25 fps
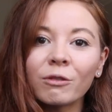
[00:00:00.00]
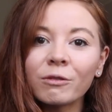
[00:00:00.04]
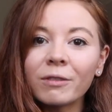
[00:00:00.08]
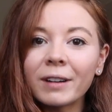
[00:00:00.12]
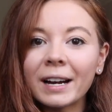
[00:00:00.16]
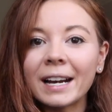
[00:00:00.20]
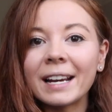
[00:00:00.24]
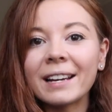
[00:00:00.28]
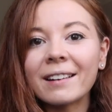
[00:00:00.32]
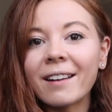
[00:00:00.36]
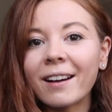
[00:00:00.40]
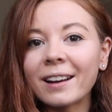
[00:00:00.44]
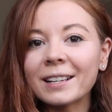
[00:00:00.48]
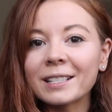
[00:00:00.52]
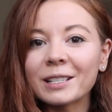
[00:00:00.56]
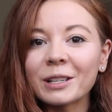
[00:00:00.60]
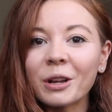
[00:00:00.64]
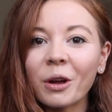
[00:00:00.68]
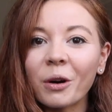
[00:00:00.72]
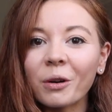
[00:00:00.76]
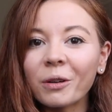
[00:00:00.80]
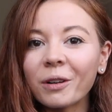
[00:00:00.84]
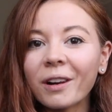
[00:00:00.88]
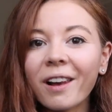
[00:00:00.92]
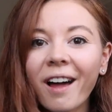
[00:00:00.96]
really nice
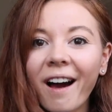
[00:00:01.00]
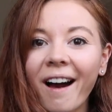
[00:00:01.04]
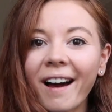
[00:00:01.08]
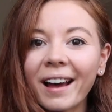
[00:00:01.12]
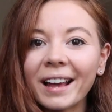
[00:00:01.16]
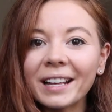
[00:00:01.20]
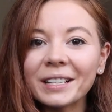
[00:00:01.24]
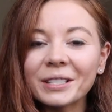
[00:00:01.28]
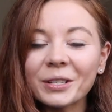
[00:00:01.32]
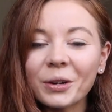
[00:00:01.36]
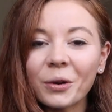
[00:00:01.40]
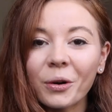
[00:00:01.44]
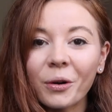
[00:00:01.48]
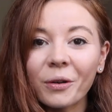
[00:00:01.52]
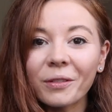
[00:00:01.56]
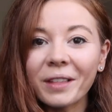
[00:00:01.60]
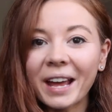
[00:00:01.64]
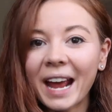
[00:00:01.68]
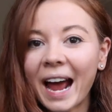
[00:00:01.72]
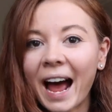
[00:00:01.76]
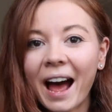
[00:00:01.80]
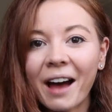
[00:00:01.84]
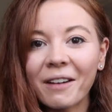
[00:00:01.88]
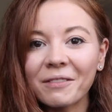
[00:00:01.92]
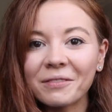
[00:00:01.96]
long lines, or they
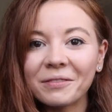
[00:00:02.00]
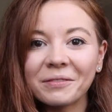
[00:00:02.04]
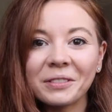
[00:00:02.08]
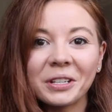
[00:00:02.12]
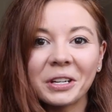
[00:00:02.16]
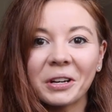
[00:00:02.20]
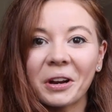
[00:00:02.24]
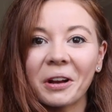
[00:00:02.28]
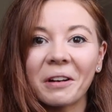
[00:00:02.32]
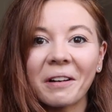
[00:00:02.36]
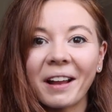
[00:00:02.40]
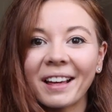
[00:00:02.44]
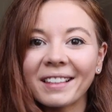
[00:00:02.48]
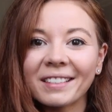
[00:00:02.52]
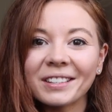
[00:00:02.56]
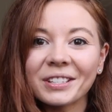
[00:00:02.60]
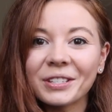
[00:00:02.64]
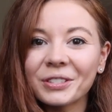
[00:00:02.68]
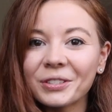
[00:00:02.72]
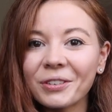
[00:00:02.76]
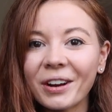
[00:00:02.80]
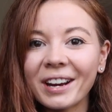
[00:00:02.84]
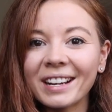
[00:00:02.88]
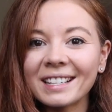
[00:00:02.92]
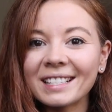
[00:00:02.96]
have, you know, like the
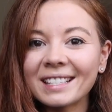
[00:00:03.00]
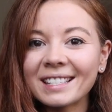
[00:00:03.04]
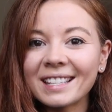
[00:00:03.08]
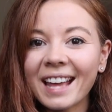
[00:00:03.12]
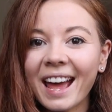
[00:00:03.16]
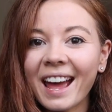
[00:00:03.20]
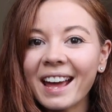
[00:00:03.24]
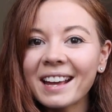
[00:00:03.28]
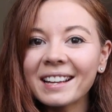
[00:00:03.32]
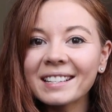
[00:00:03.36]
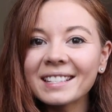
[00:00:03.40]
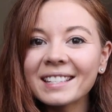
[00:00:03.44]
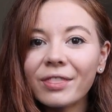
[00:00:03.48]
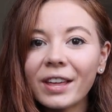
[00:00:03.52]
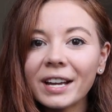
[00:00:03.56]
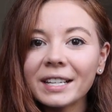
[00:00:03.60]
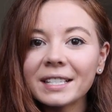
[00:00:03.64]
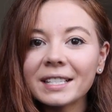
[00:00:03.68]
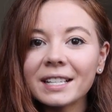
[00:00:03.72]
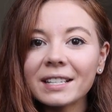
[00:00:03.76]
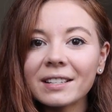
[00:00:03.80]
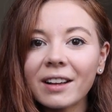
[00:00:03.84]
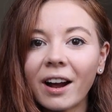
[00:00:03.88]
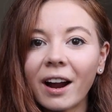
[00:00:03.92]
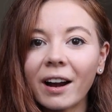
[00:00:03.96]
straight six.
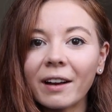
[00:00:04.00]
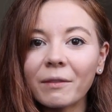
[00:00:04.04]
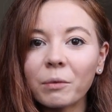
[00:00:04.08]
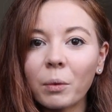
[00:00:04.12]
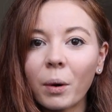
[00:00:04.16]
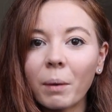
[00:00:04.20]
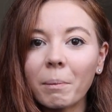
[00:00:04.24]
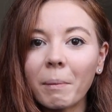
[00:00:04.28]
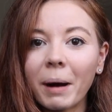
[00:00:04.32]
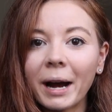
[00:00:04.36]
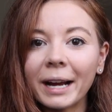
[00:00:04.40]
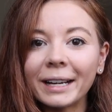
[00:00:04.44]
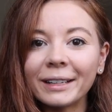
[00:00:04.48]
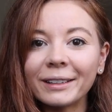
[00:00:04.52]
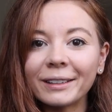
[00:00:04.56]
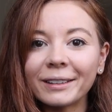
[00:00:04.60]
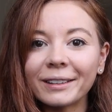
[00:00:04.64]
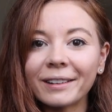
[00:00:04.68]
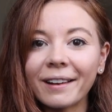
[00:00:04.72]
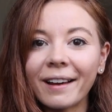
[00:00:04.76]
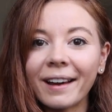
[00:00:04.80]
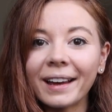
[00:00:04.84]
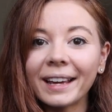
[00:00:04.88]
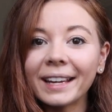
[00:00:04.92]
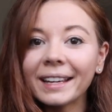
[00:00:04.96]
This is kind of what mine
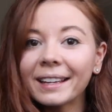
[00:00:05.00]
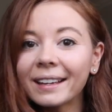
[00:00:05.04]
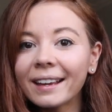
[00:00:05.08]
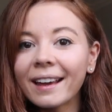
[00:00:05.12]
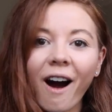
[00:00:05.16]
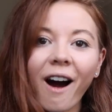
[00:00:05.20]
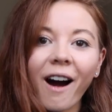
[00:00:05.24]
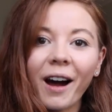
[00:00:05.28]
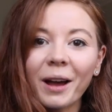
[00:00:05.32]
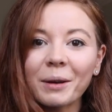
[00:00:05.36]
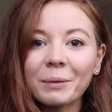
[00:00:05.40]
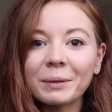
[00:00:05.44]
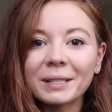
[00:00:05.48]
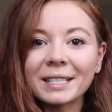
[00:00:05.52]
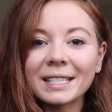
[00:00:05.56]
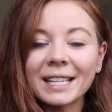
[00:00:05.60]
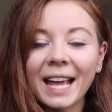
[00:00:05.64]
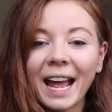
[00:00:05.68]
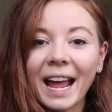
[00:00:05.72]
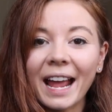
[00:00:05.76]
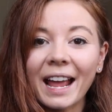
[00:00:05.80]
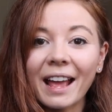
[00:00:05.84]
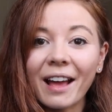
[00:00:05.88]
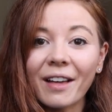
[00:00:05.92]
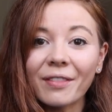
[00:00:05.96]
look like. I would
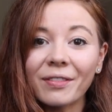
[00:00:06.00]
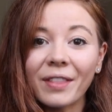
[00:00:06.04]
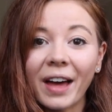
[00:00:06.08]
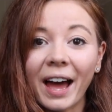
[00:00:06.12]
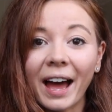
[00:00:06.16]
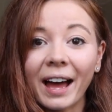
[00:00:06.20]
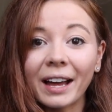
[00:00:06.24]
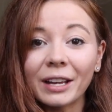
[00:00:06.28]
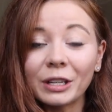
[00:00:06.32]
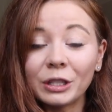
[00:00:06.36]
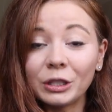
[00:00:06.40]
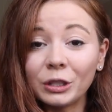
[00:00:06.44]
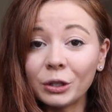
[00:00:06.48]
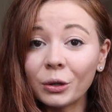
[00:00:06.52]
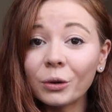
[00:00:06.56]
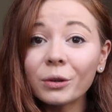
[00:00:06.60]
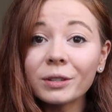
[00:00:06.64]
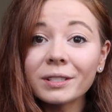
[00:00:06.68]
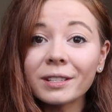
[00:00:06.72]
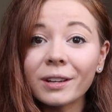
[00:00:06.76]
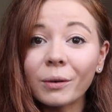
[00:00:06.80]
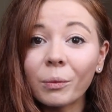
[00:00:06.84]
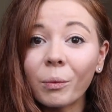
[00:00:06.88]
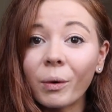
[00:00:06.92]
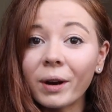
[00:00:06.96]
say that
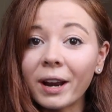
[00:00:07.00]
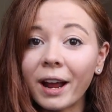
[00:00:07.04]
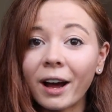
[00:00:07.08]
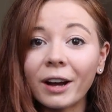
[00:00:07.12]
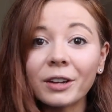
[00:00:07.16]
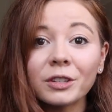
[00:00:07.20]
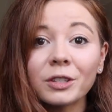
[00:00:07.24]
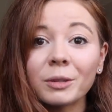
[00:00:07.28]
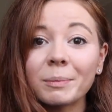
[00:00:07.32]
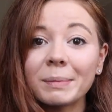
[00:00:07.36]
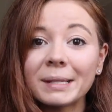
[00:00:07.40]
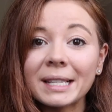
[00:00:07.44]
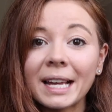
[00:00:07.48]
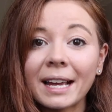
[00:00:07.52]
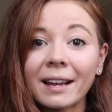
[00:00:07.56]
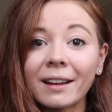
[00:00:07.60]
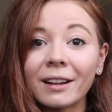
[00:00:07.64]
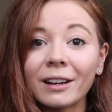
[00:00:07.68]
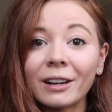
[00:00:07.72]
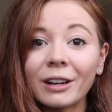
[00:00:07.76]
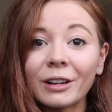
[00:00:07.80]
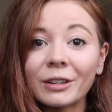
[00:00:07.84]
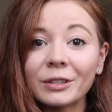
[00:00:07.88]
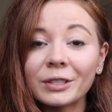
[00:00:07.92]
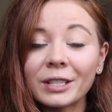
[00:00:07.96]
yours are 100%
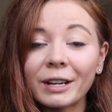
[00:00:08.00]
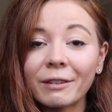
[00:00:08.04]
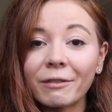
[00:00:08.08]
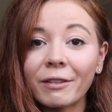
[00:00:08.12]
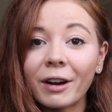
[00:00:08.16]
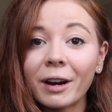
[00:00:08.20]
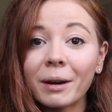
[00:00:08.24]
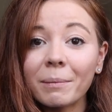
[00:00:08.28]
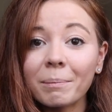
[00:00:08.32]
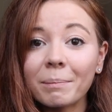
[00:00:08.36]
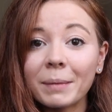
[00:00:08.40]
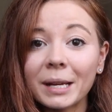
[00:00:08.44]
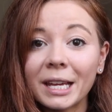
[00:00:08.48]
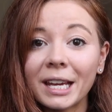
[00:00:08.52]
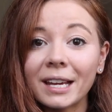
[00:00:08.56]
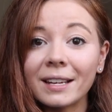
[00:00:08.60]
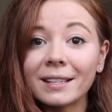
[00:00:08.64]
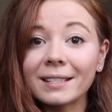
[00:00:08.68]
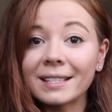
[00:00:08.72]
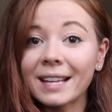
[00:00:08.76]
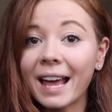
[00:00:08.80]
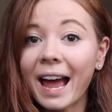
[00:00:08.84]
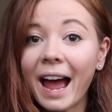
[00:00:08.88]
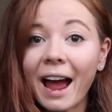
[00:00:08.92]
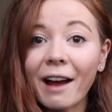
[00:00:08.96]
gonna look different
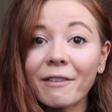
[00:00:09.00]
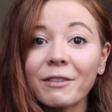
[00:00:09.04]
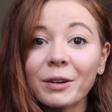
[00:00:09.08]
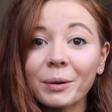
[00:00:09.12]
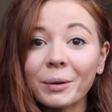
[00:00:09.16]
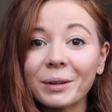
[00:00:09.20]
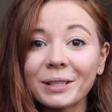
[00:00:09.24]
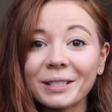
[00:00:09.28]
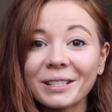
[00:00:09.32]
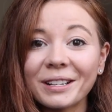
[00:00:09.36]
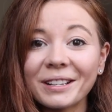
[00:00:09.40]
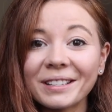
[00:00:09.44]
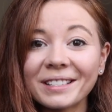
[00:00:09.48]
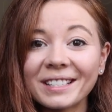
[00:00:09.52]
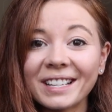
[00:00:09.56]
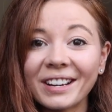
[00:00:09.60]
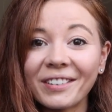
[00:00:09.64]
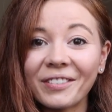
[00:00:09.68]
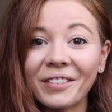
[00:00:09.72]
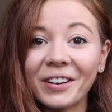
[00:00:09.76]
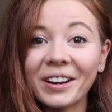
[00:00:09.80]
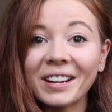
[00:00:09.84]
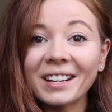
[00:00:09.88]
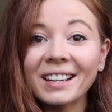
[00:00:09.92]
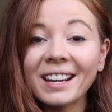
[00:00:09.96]
because everyone's looks
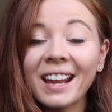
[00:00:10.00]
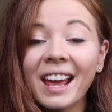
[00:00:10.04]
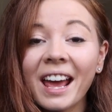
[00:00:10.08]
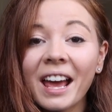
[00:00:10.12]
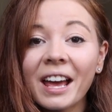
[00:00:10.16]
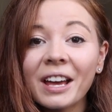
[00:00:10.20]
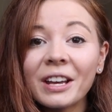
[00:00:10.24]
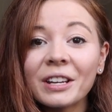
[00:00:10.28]
different.